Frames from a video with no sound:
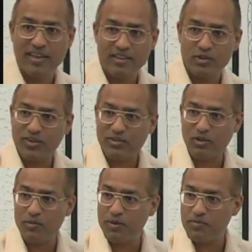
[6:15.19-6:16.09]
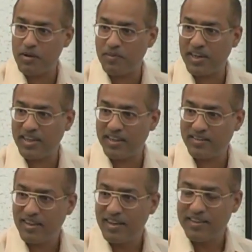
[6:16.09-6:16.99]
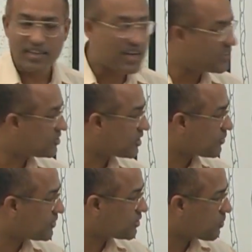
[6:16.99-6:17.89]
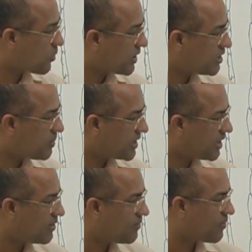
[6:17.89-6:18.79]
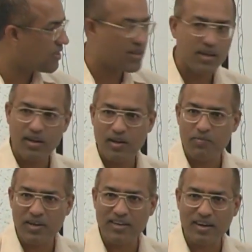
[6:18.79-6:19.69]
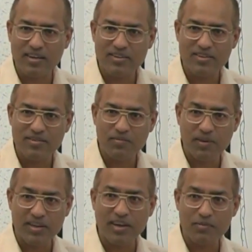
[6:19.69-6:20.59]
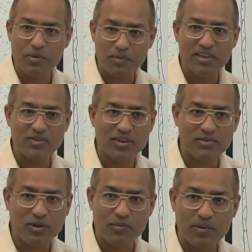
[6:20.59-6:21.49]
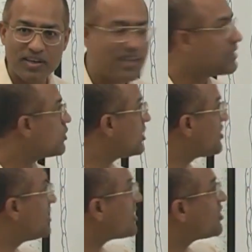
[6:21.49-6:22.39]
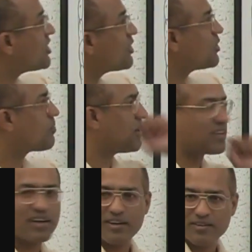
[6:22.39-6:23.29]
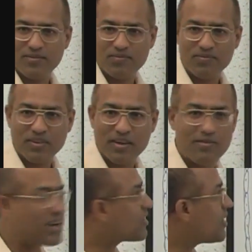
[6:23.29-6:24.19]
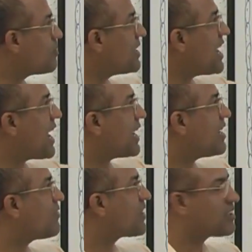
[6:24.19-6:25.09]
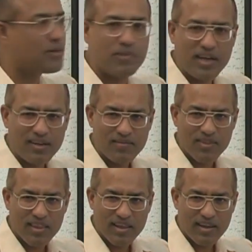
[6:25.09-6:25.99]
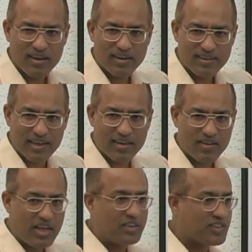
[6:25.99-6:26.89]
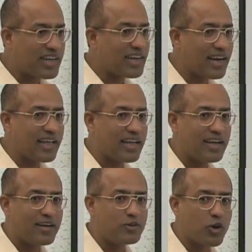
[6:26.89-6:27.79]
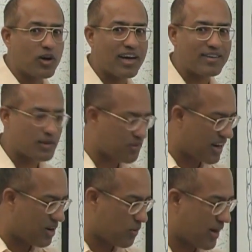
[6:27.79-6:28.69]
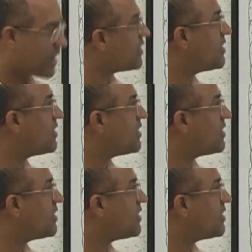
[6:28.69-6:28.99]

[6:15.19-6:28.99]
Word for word: This phospholipid membrane is the surface provided by the platelets. Platelet membrane is phospholipid. So this, they are sitting on the platelet. Factor number nine and factor number ten. Secondly, don't let them run away.